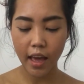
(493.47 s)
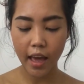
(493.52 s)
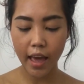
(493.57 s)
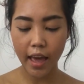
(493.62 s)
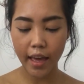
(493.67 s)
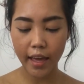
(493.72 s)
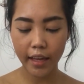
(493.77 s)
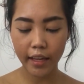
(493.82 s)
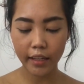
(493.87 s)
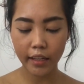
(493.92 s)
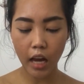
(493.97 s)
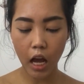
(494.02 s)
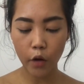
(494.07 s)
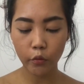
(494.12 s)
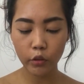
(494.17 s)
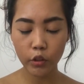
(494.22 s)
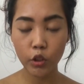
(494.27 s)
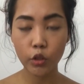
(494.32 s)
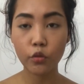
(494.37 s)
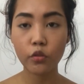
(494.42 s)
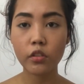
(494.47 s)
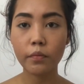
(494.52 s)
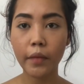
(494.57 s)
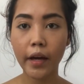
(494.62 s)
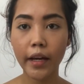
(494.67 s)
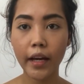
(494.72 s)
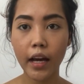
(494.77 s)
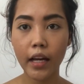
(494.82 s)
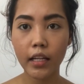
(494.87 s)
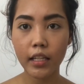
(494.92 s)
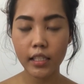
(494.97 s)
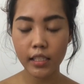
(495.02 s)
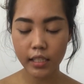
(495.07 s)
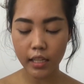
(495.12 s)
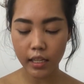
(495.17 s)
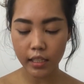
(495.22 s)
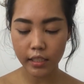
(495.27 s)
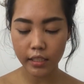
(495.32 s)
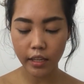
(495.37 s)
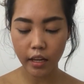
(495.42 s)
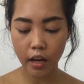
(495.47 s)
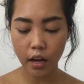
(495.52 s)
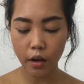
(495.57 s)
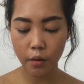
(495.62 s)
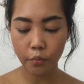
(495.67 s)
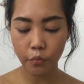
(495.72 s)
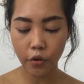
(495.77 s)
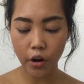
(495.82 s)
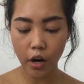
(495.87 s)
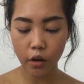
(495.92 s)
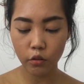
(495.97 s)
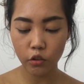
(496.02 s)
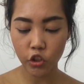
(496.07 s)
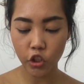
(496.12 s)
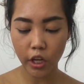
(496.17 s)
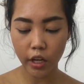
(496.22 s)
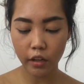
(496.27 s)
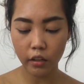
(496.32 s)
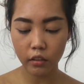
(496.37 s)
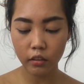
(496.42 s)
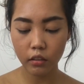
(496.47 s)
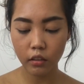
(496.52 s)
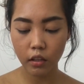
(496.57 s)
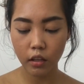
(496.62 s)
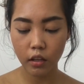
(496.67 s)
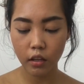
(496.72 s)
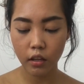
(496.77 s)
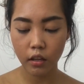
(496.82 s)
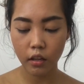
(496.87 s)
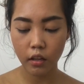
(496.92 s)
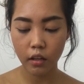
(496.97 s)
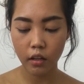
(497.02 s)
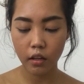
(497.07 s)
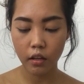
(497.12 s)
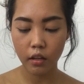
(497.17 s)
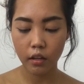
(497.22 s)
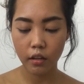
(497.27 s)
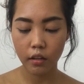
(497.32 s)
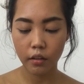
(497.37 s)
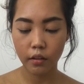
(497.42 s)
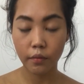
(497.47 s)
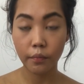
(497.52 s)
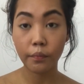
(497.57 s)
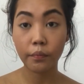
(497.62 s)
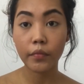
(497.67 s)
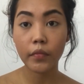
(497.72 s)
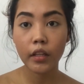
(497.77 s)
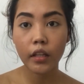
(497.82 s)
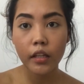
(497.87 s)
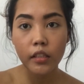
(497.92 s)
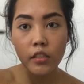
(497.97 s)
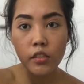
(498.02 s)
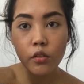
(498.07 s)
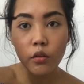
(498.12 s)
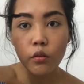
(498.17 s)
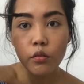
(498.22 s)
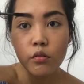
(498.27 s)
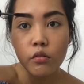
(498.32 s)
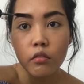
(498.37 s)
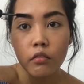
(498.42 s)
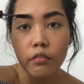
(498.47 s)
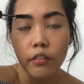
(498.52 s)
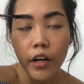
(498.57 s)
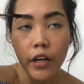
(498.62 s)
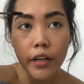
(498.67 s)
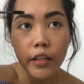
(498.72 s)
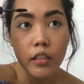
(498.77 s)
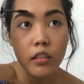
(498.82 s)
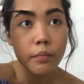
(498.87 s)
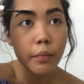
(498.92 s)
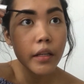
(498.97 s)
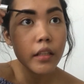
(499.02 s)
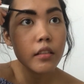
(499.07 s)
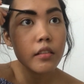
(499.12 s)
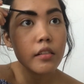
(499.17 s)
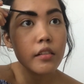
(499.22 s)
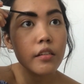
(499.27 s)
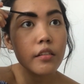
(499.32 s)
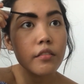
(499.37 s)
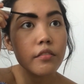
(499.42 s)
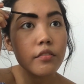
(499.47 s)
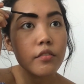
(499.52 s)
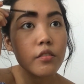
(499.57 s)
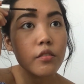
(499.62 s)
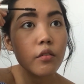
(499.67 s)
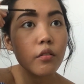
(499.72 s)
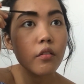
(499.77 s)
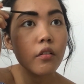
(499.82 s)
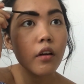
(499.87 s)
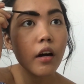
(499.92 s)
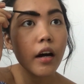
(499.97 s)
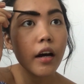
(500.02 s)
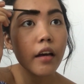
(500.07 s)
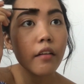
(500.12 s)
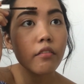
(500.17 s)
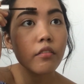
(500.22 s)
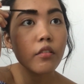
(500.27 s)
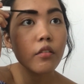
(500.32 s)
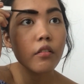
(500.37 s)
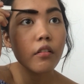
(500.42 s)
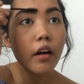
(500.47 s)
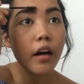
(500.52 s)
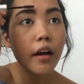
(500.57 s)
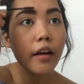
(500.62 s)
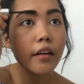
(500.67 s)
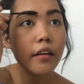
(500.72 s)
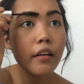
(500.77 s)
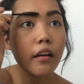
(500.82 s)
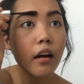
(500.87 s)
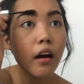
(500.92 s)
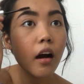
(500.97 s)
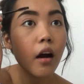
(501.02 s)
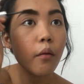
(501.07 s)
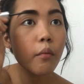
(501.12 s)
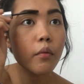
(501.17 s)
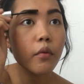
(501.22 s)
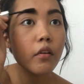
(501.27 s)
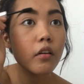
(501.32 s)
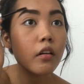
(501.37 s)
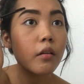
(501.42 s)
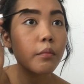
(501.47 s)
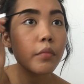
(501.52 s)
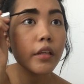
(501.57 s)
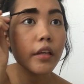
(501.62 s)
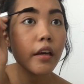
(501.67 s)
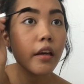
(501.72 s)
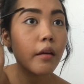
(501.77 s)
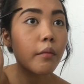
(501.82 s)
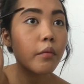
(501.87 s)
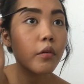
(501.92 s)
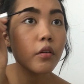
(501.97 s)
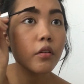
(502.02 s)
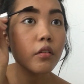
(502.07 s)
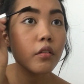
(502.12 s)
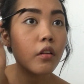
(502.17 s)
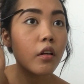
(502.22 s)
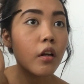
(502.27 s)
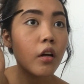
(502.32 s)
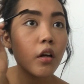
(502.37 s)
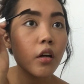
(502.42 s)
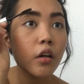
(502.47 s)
and I will use my Anastasia brow gel. This is also very expensive, so I have no idea how I'm gonna be able